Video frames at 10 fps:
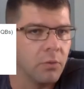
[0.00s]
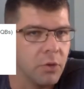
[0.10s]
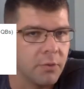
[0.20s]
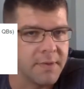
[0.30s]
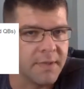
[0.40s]

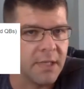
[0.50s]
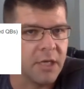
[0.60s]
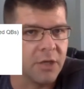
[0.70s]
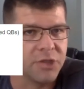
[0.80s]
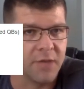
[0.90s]
you can see
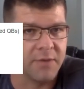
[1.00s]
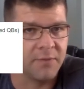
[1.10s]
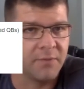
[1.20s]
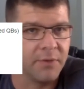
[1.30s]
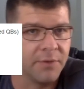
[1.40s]
here
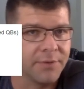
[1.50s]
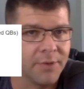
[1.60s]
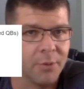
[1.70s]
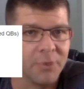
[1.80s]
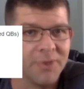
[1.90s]
Justin Fields,
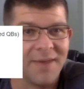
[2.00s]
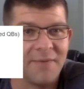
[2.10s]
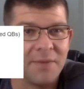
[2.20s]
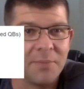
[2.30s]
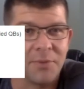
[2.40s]
almost
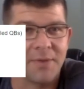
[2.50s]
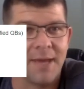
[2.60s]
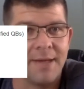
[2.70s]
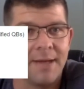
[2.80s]
70%.